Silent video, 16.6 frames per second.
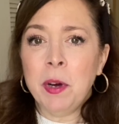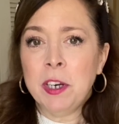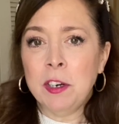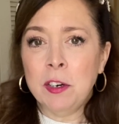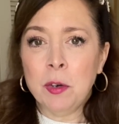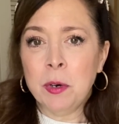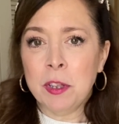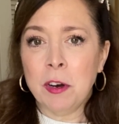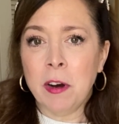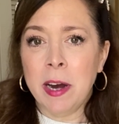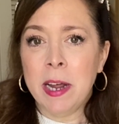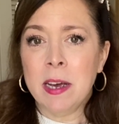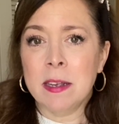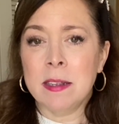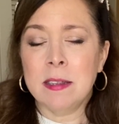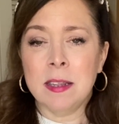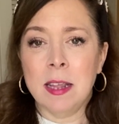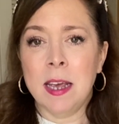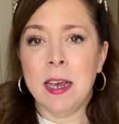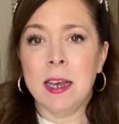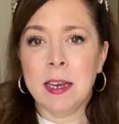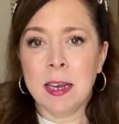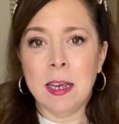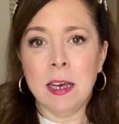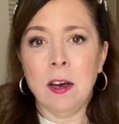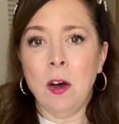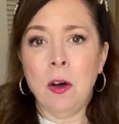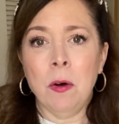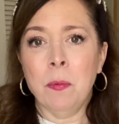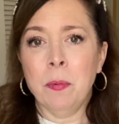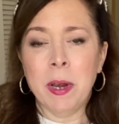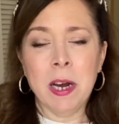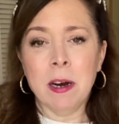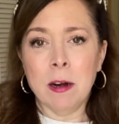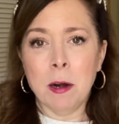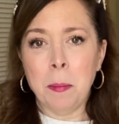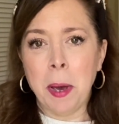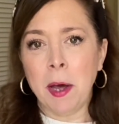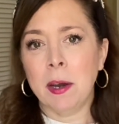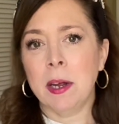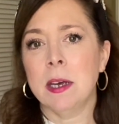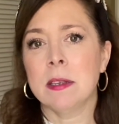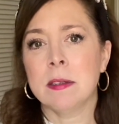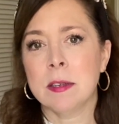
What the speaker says: to do with their hands and they get all weird about it.